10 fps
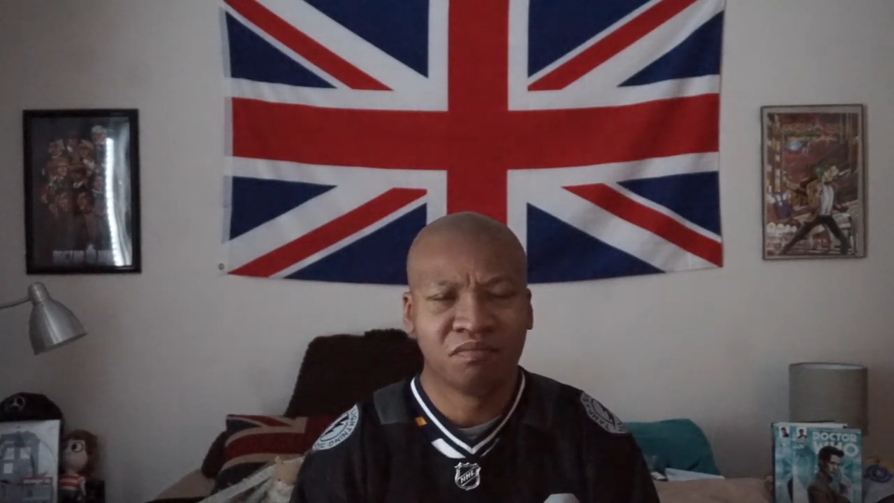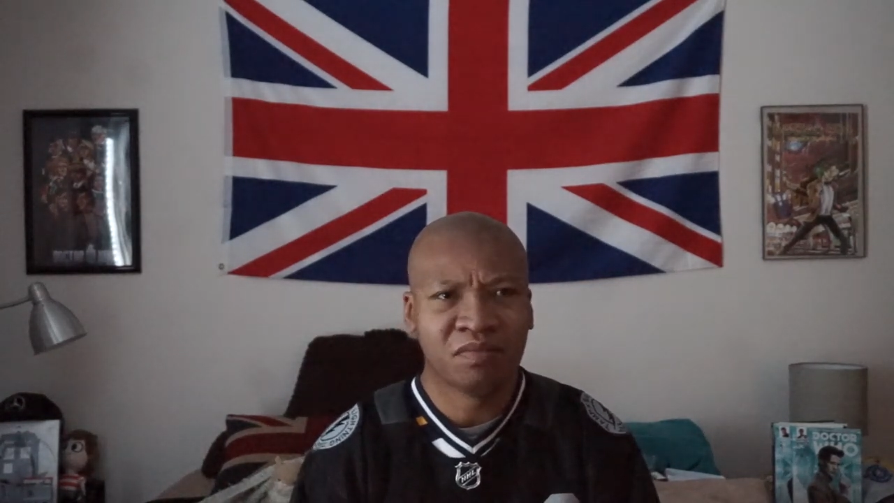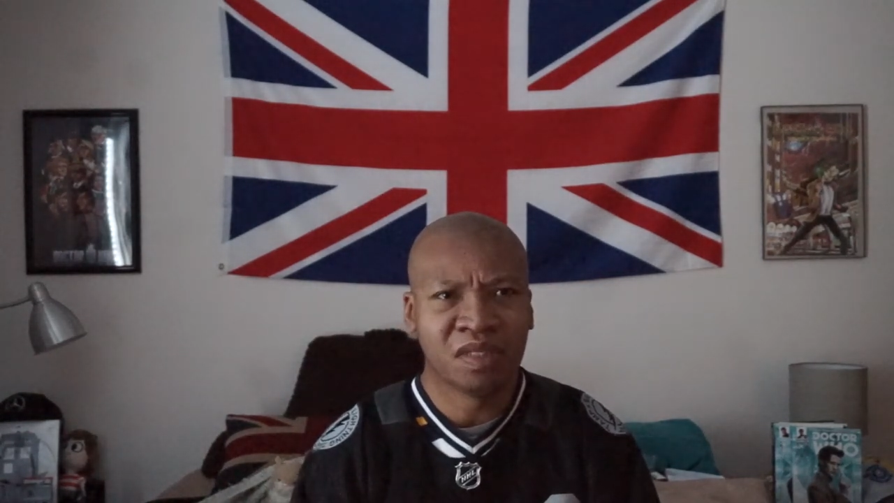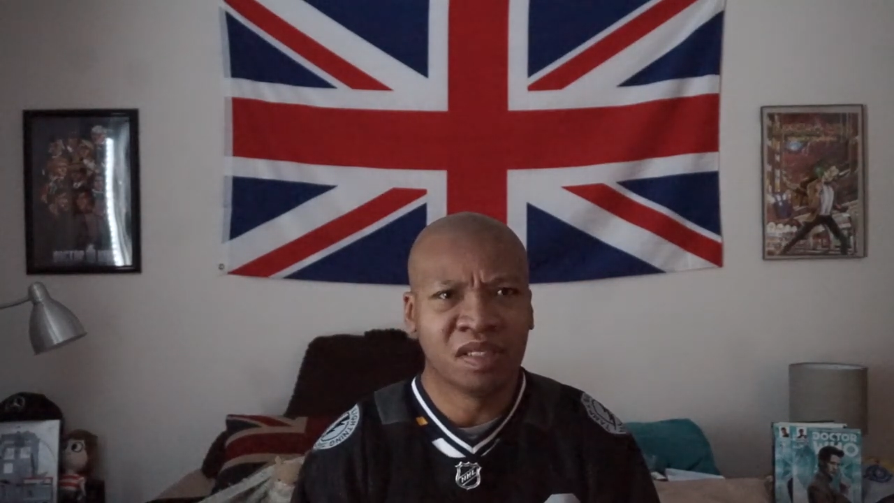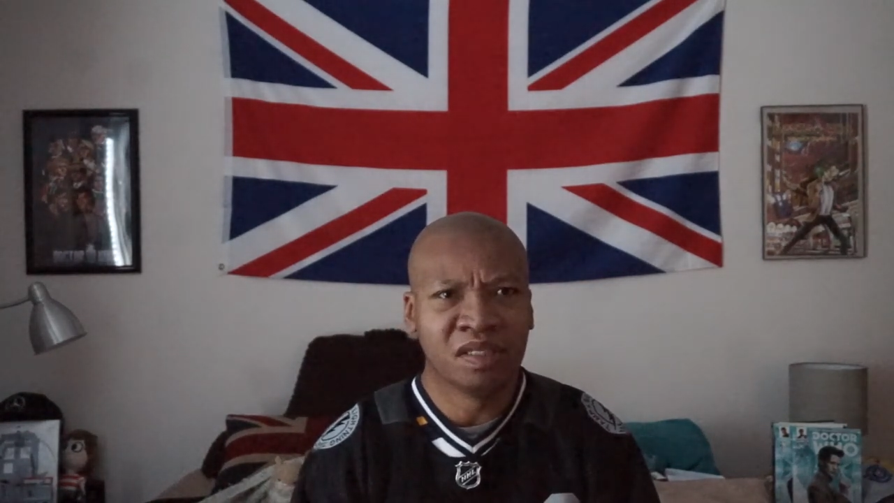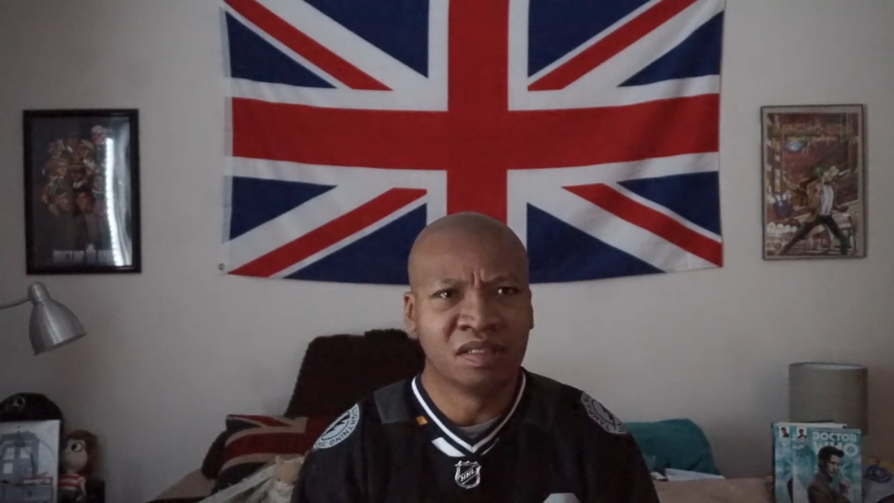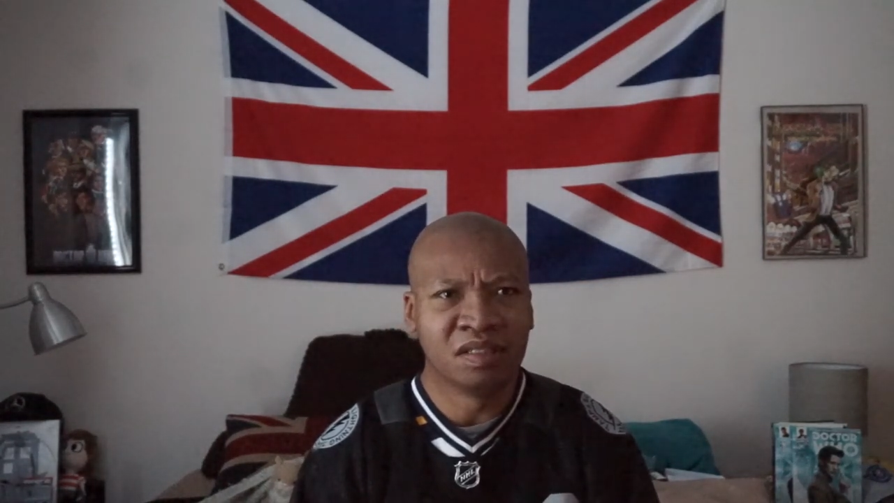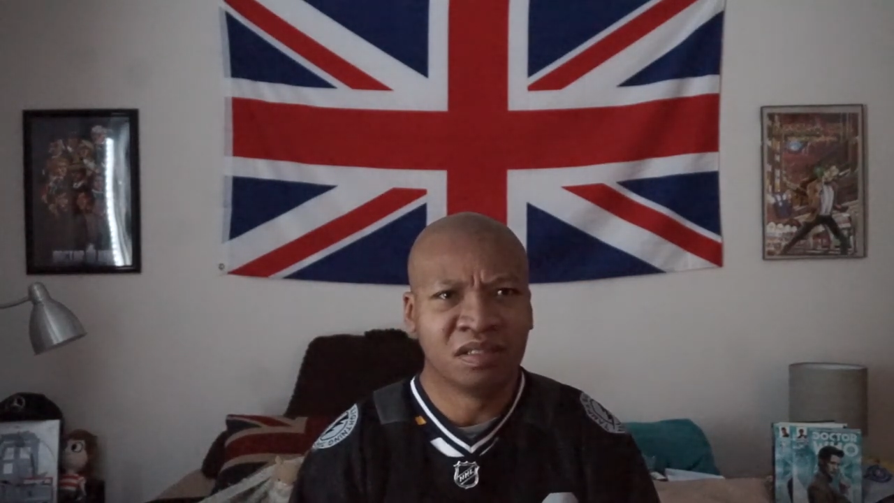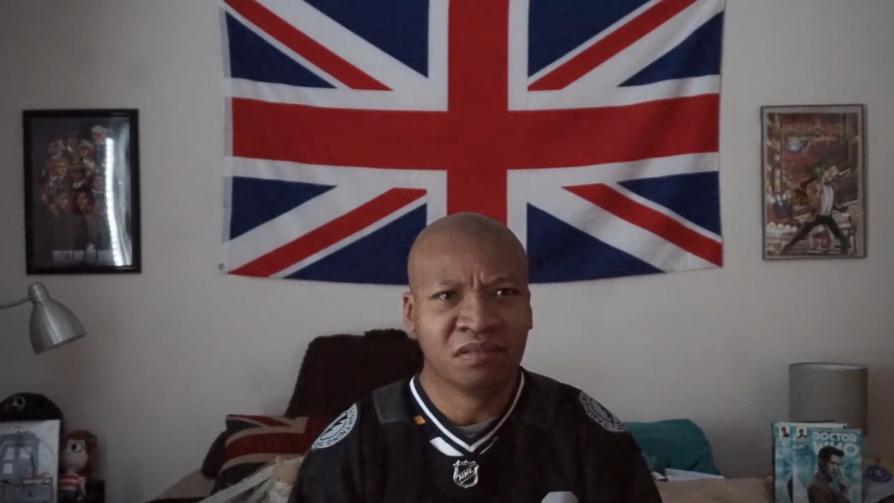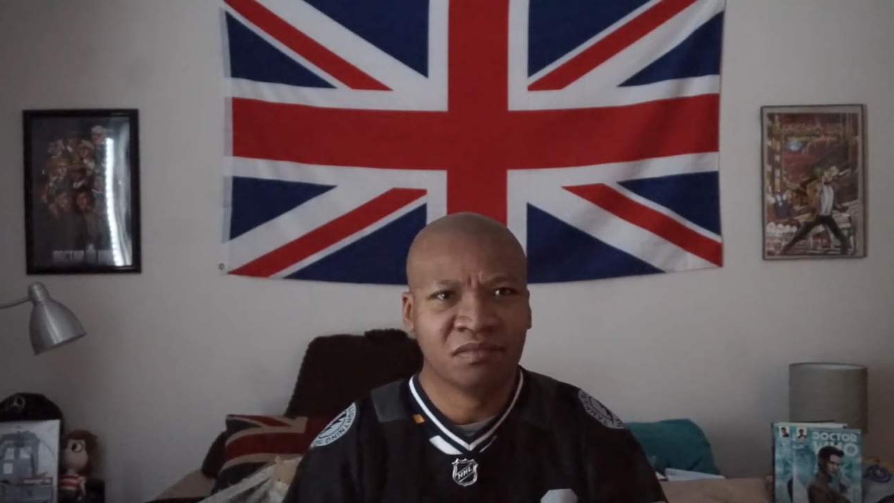
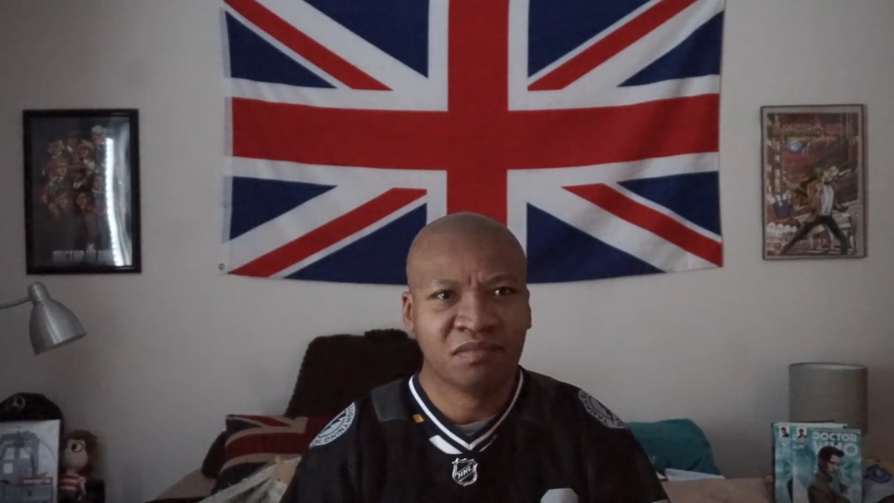Because